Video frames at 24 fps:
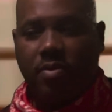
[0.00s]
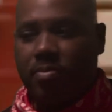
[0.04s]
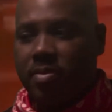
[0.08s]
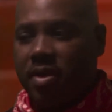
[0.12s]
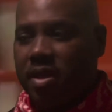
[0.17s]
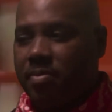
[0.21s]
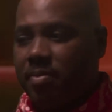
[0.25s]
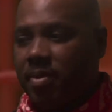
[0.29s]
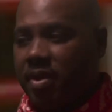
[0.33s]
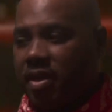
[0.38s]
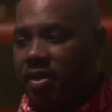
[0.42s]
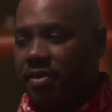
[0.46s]
me,
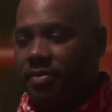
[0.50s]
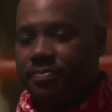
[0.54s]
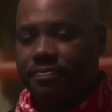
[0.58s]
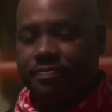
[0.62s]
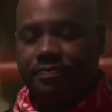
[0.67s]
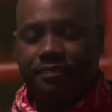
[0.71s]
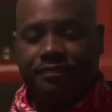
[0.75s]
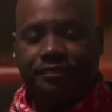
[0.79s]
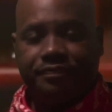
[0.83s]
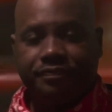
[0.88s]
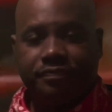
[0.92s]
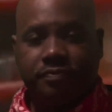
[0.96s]
man.
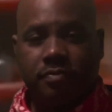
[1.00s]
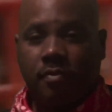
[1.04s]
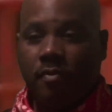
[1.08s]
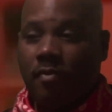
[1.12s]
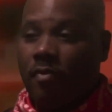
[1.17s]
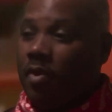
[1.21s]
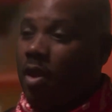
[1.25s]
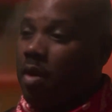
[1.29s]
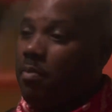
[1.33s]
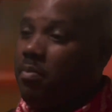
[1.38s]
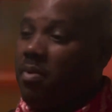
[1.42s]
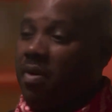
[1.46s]

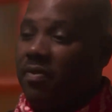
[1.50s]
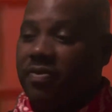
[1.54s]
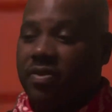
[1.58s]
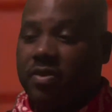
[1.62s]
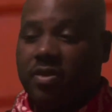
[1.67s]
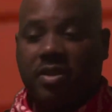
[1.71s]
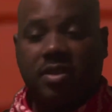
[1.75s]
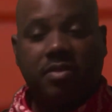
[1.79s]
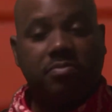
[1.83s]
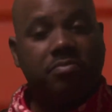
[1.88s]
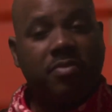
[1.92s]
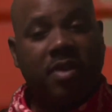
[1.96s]

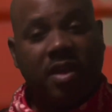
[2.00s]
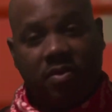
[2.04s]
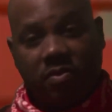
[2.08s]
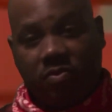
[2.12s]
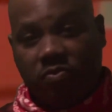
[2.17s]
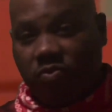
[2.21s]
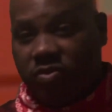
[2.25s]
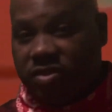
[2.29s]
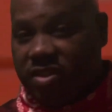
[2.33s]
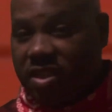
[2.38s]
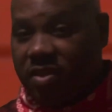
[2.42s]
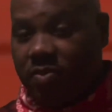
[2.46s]
Motherfucker, man, you see